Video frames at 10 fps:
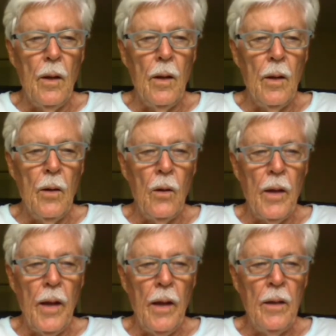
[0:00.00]

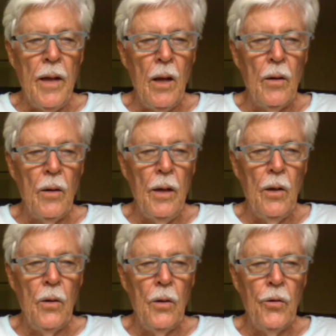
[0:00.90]
Okay, down
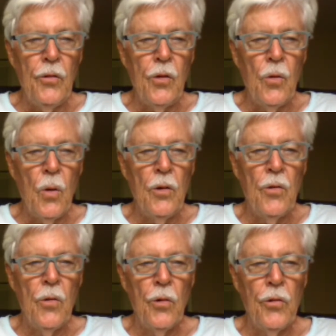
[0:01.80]
here is Garage
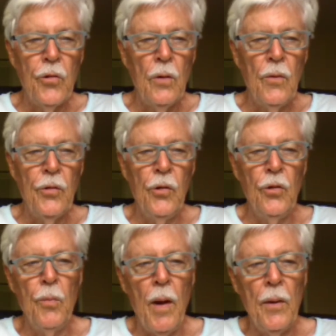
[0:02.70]
Door Services
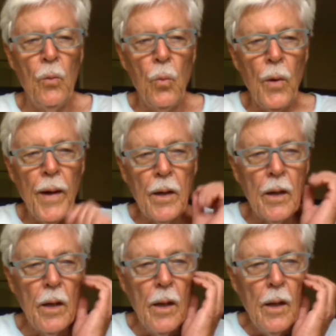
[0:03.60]
by
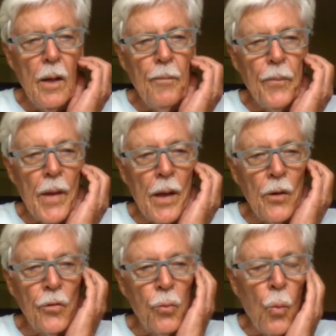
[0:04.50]
Rick.
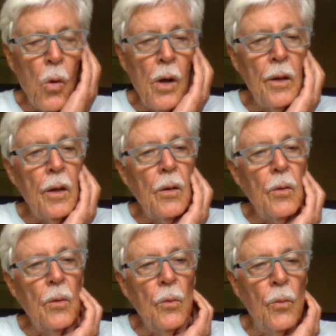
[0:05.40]
Has 1
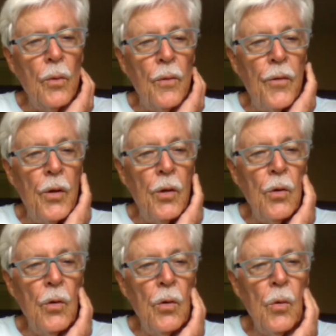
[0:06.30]

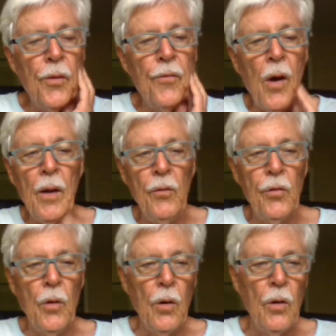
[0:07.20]
review with 5
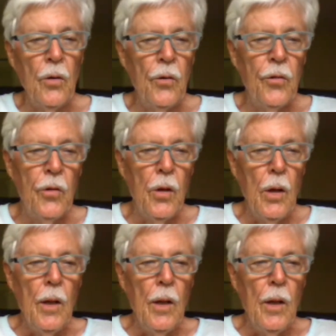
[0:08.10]
stars.